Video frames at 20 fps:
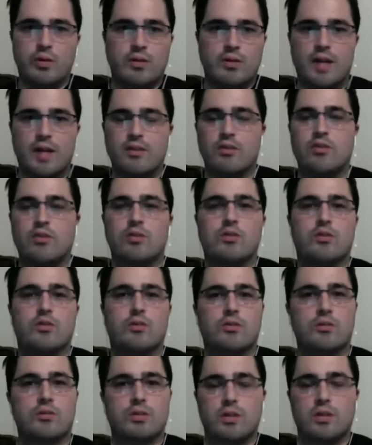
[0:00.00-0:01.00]

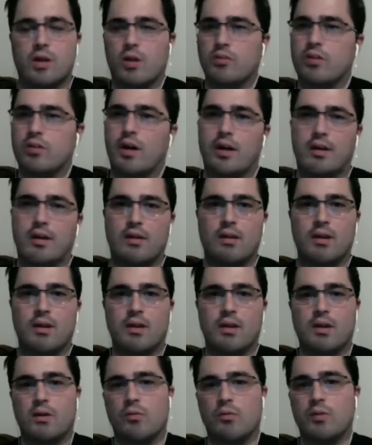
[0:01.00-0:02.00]
technical, you know, done in
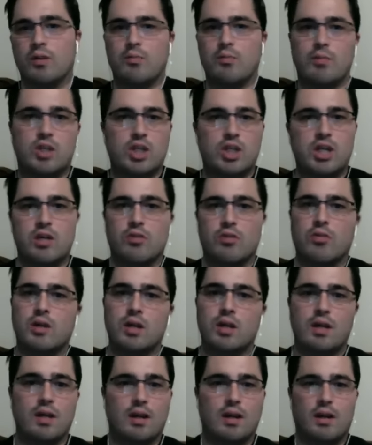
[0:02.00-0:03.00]
with the
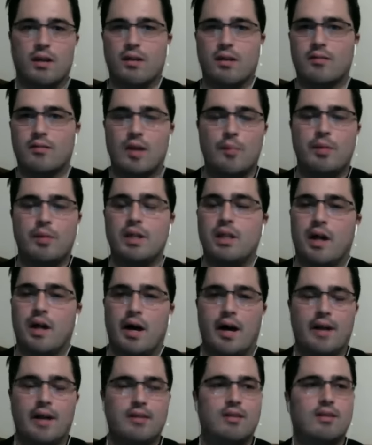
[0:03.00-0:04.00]
machinery and assembly
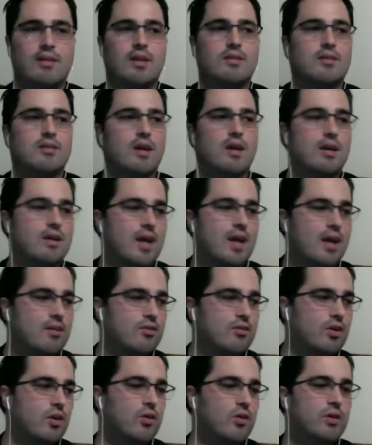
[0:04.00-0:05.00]
lines and things like that.
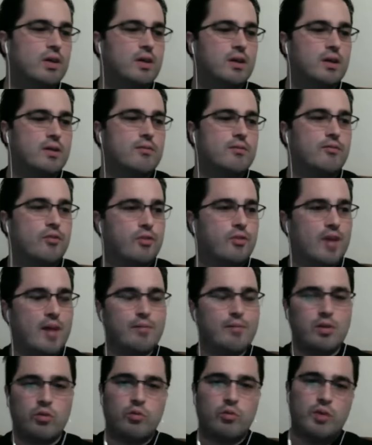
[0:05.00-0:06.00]
So for them
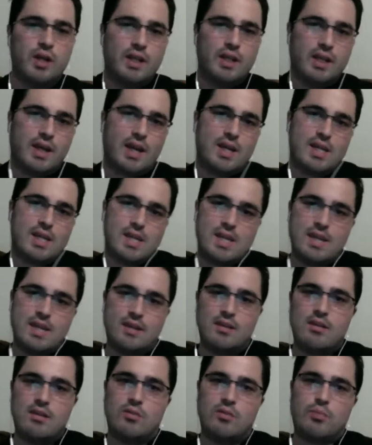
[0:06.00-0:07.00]
to really kind of
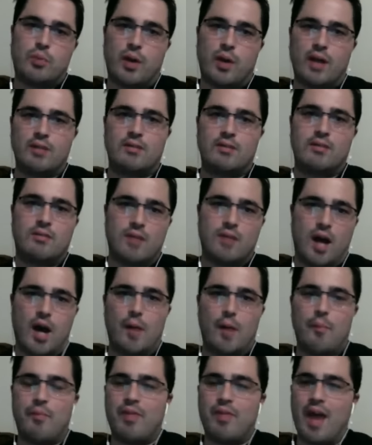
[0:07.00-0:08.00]
eke these prices
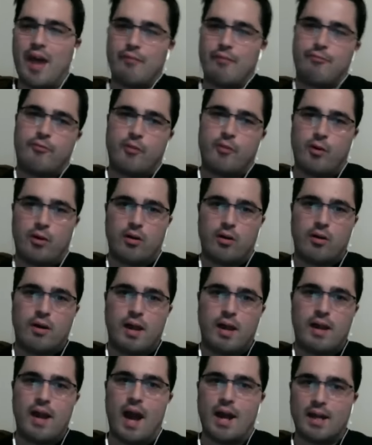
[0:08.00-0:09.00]
up that far
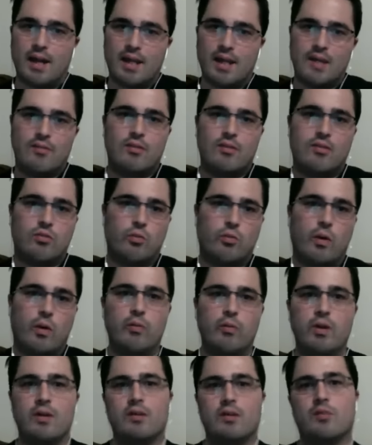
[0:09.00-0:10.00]
and not give us what
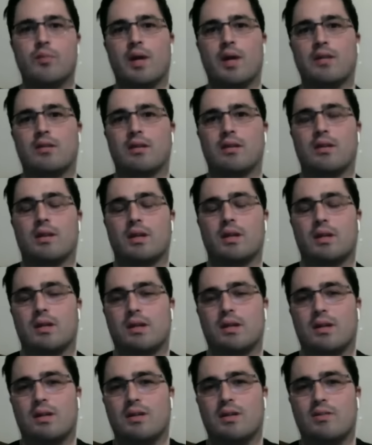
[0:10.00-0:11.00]
we expected
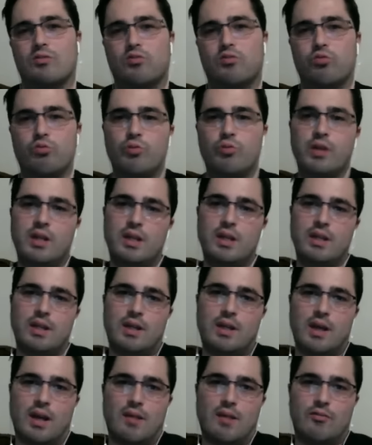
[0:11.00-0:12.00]
is really
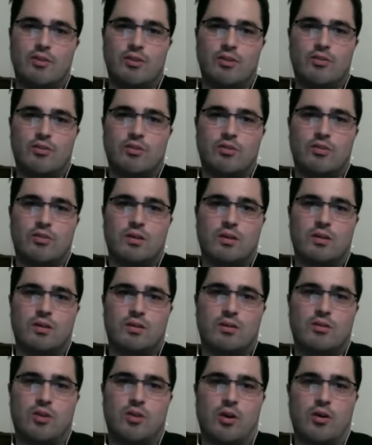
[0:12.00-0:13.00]
kind of dis uh,
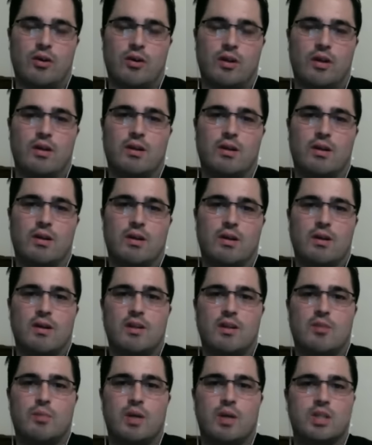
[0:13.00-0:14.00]
disheartening,
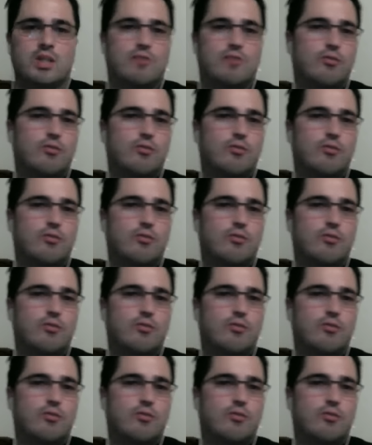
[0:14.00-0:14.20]
especially for